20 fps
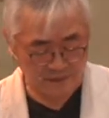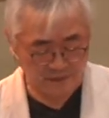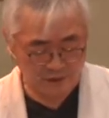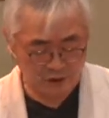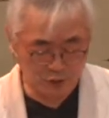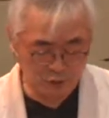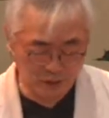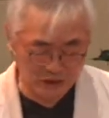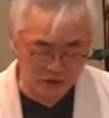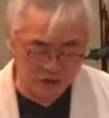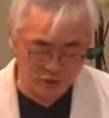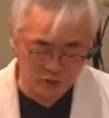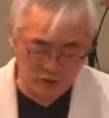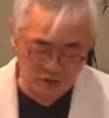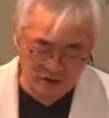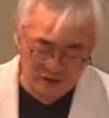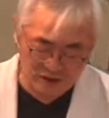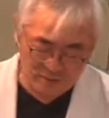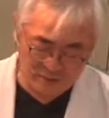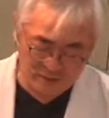Do we
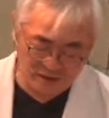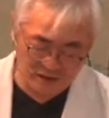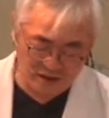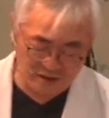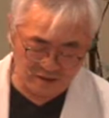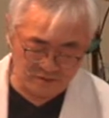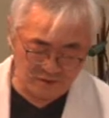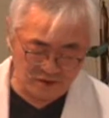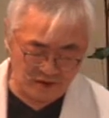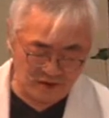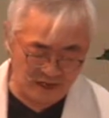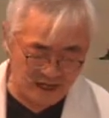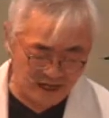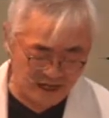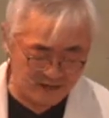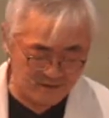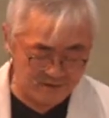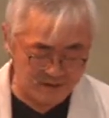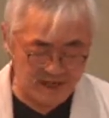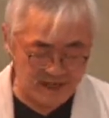truly believe the
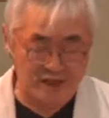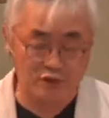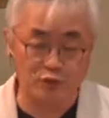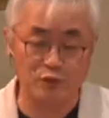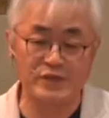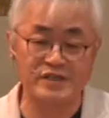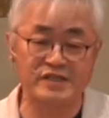lives as we